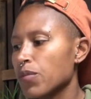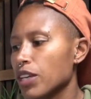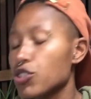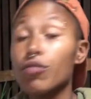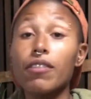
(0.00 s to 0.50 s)

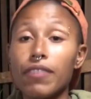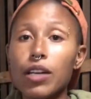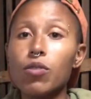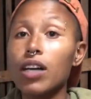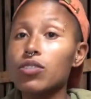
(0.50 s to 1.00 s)
to
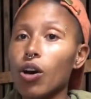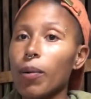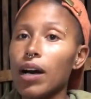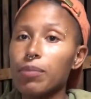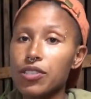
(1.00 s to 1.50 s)
reveal our soul
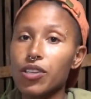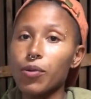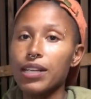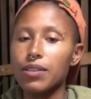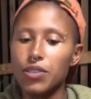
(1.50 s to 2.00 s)
purpose, so
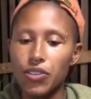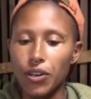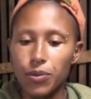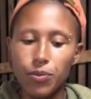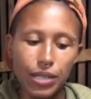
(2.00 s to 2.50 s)
we, you
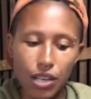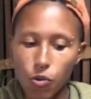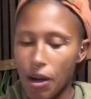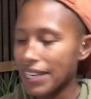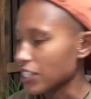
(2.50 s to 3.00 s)
know, we know
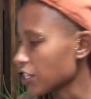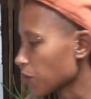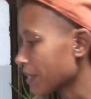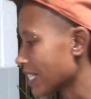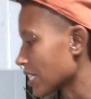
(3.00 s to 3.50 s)
what energies
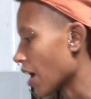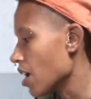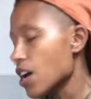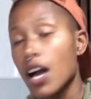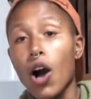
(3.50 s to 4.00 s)
we need to
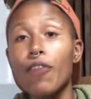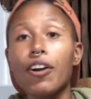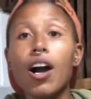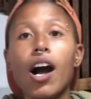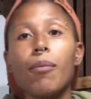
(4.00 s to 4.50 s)

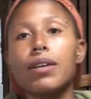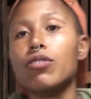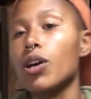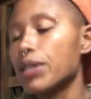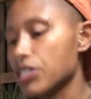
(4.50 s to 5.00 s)
overcome and
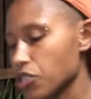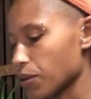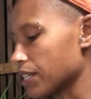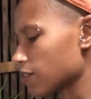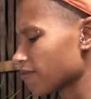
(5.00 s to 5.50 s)
grow into.
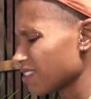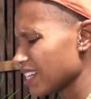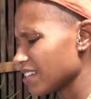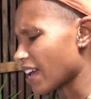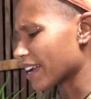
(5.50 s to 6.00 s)
And it's
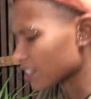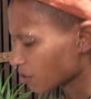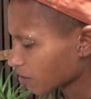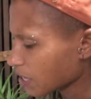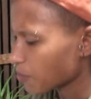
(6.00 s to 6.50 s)
really, like, it's a
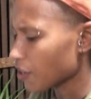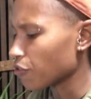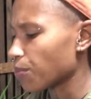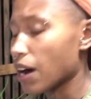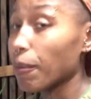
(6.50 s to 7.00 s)
really beautiful
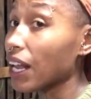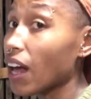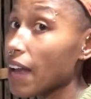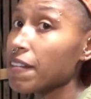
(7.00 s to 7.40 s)
part of my life.